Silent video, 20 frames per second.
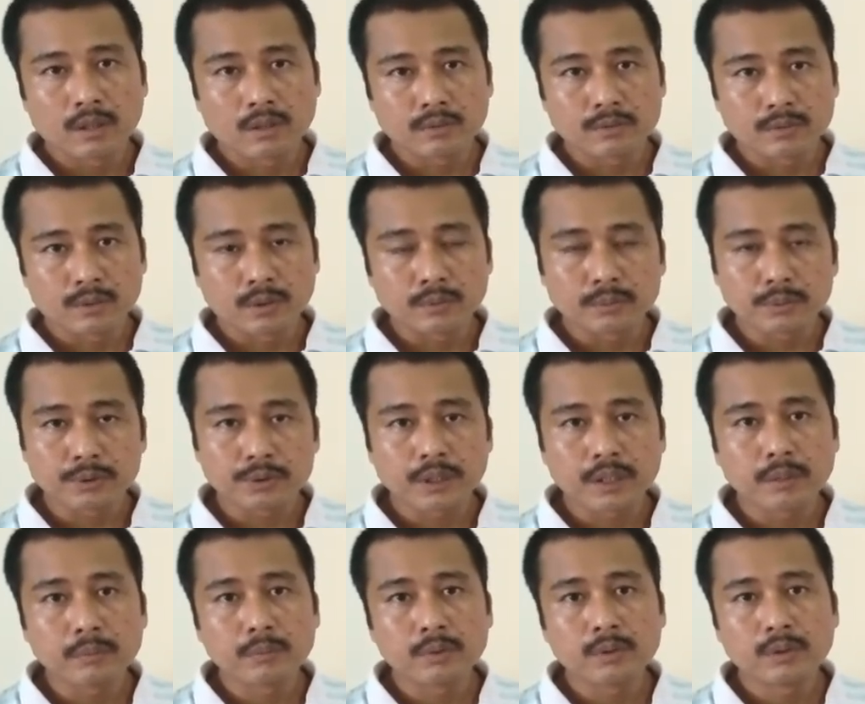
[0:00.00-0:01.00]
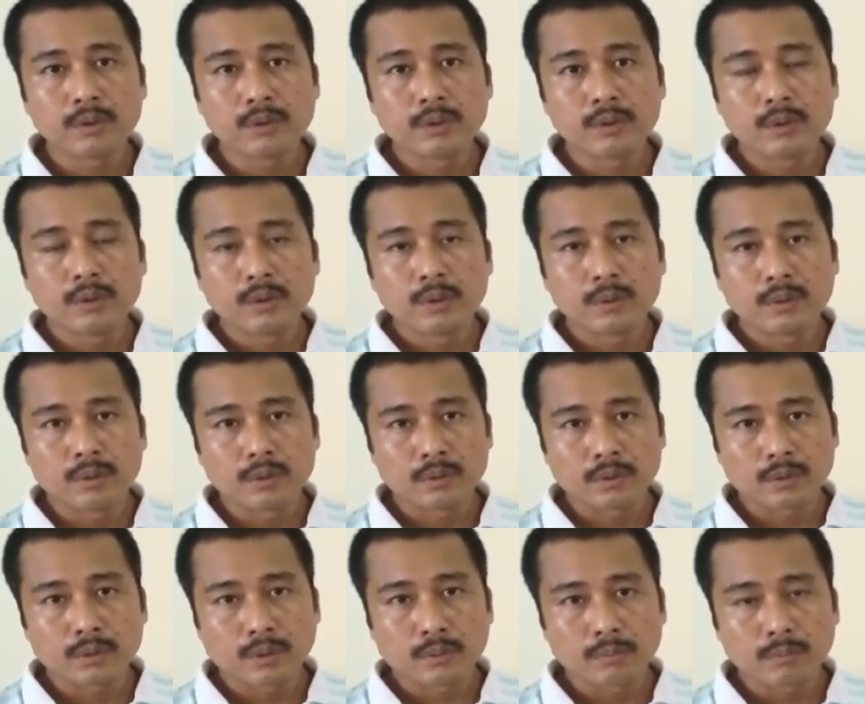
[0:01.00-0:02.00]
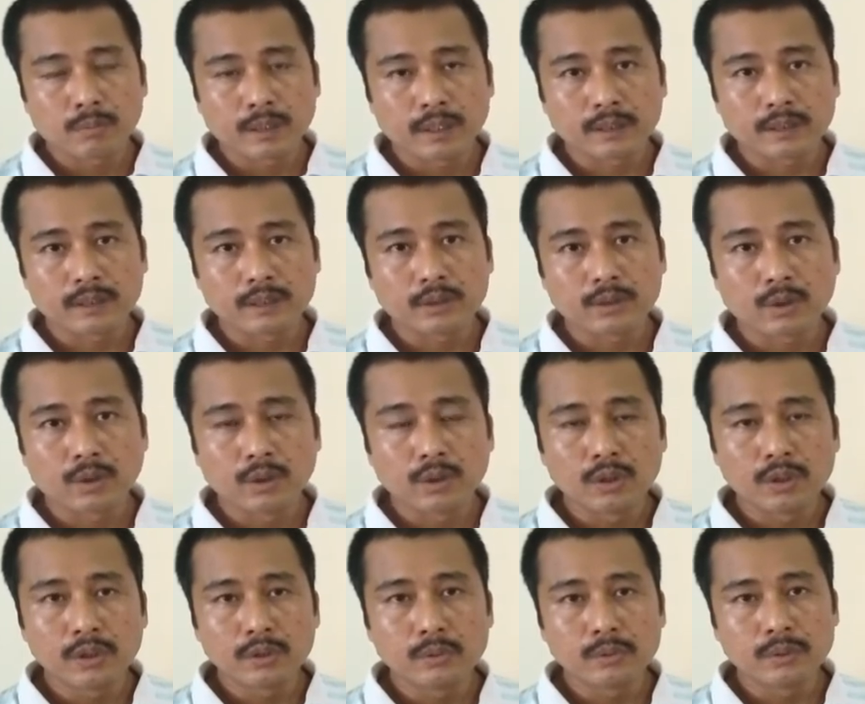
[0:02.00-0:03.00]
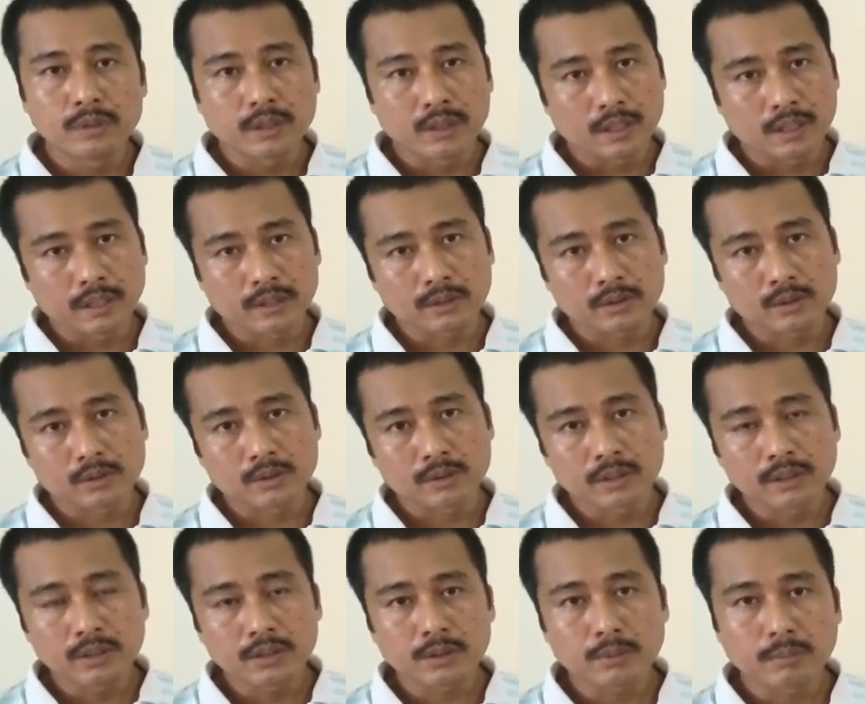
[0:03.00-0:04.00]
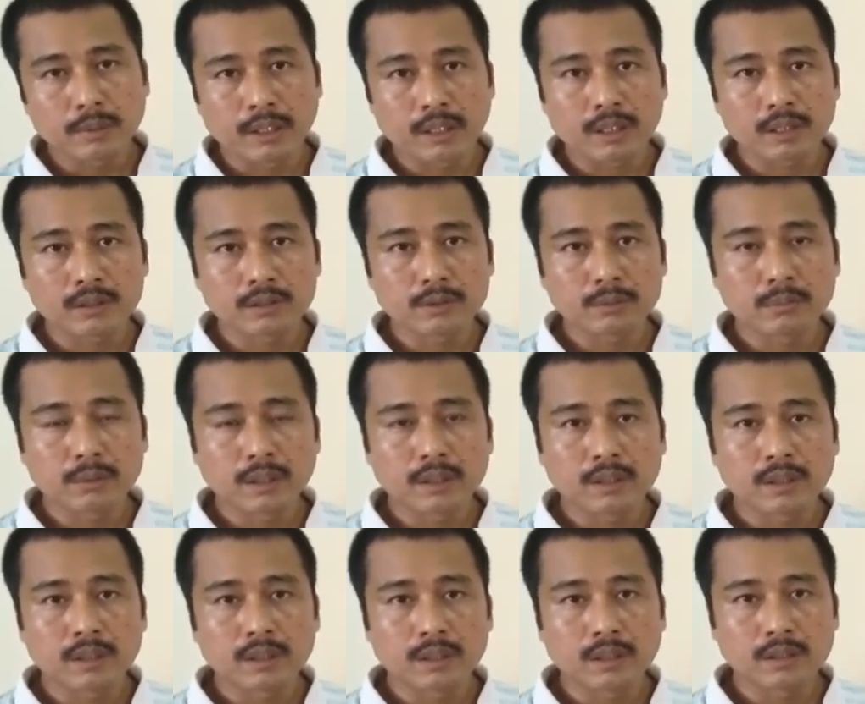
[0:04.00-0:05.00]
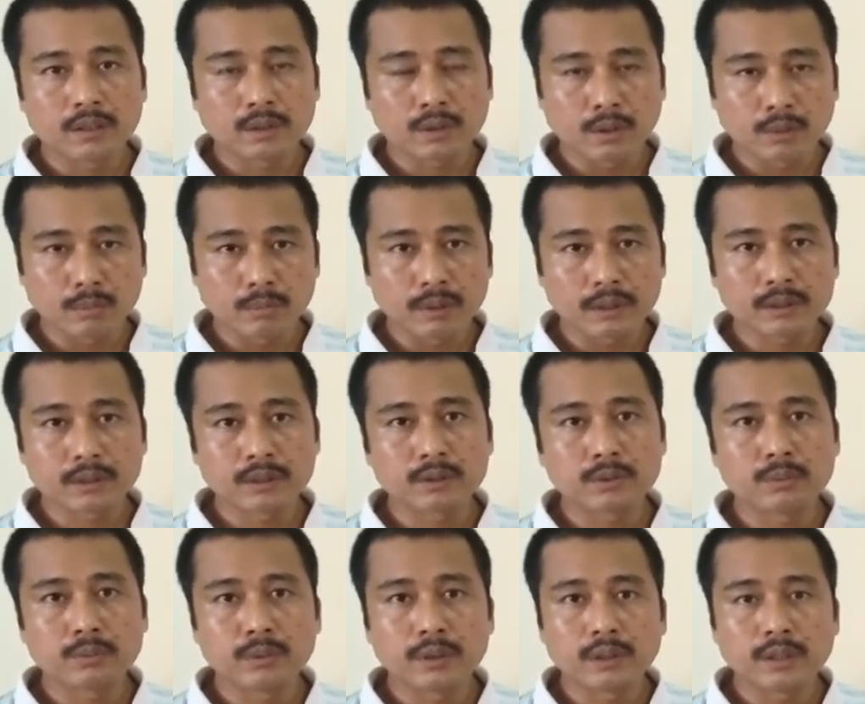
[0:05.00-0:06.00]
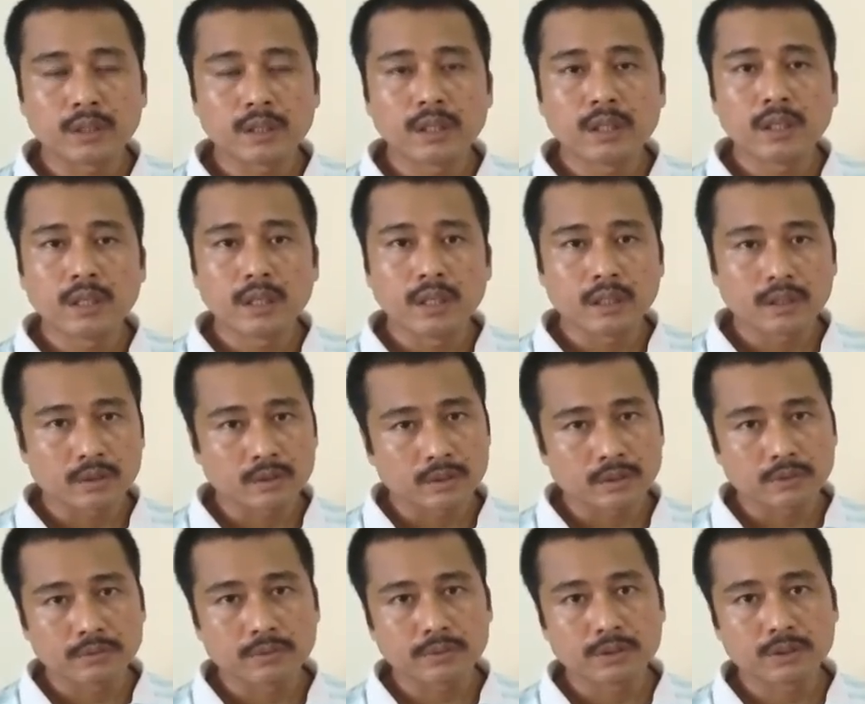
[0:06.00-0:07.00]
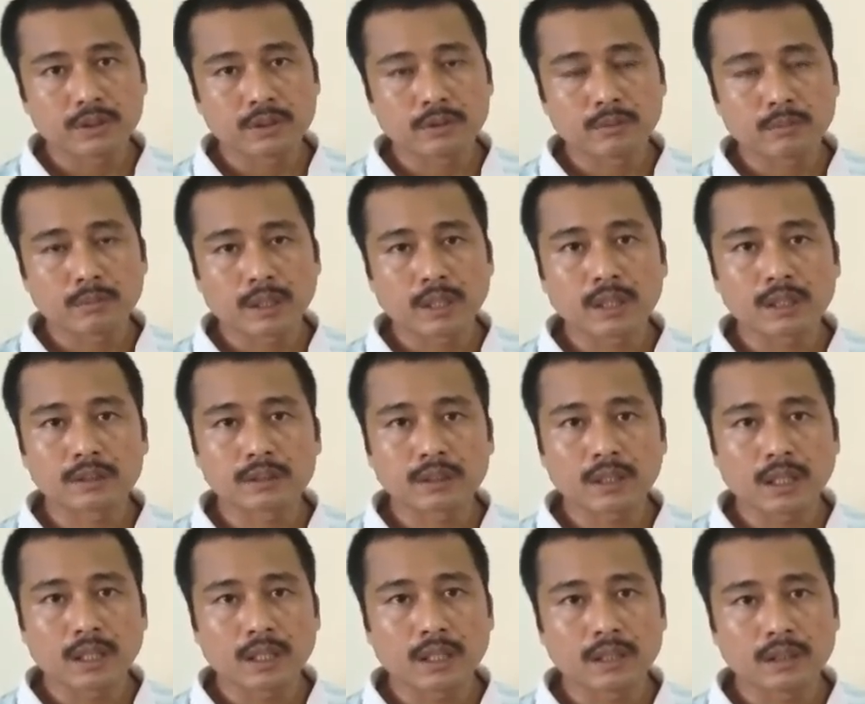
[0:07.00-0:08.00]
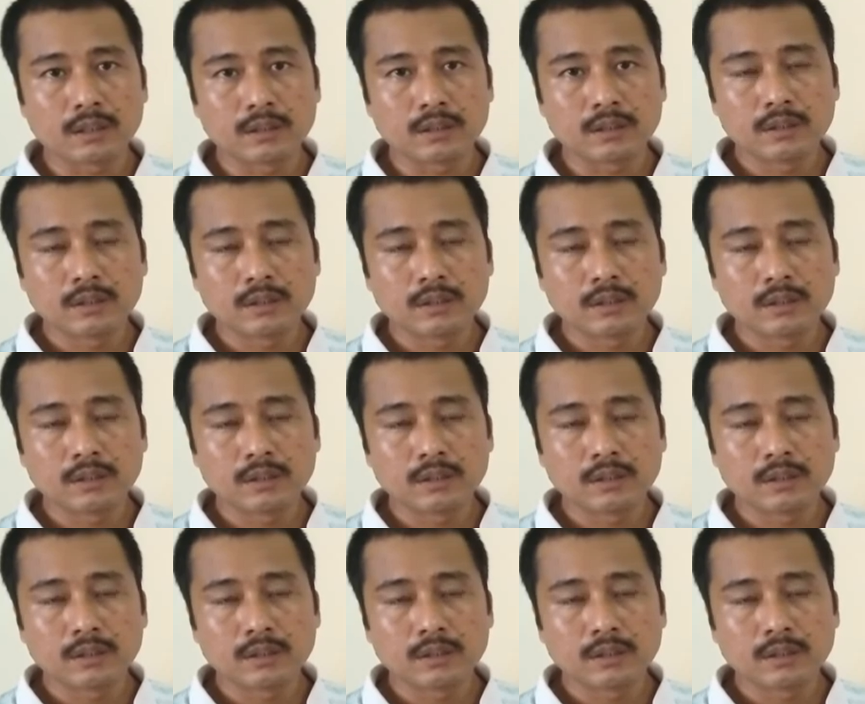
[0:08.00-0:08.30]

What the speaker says: forms stable complexes only with electron-rich metals, but the complexes with electron-deficient metals are